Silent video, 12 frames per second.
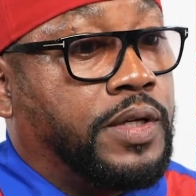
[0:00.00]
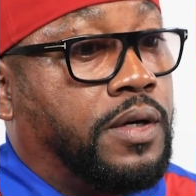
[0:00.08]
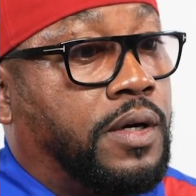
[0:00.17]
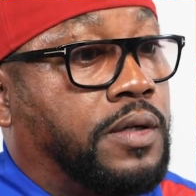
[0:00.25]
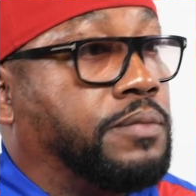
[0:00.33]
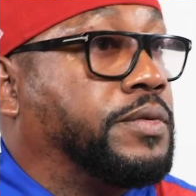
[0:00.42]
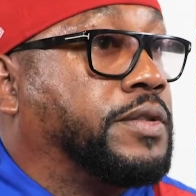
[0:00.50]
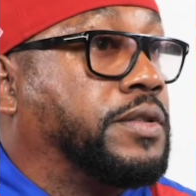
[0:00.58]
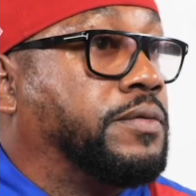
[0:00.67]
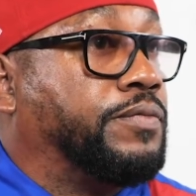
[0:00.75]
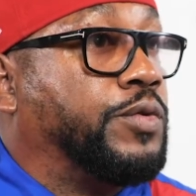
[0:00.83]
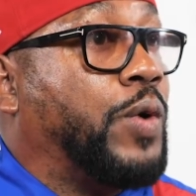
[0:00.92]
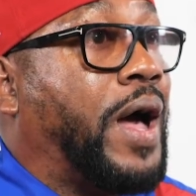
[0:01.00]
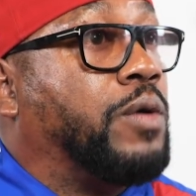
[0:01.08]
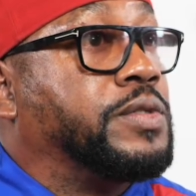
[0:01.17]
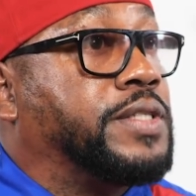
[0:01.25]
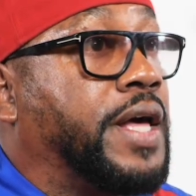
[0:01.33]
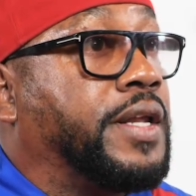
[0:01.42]
a few
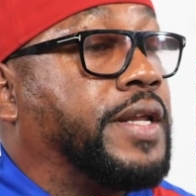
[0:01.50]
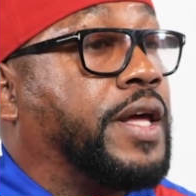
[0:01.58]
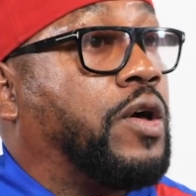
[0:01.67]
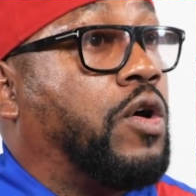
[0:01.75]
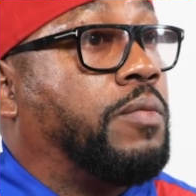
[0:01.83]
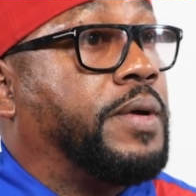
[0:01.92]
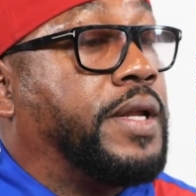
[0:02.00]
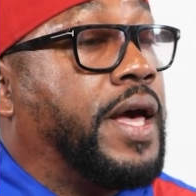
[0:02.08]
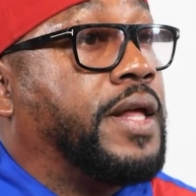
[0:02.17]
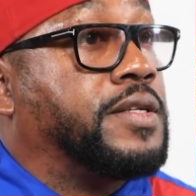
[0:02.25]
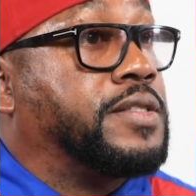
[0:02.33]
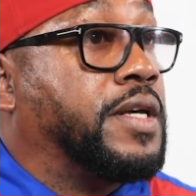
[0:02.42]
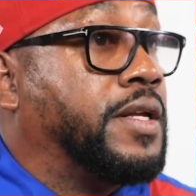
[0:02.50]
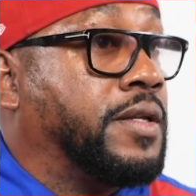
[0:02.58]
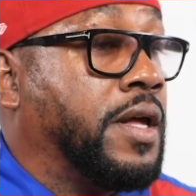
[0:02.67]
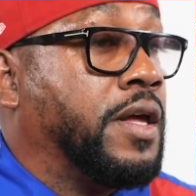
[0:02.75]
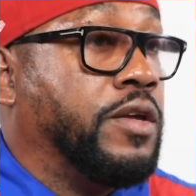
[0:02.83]
hours later, they called my dad and said,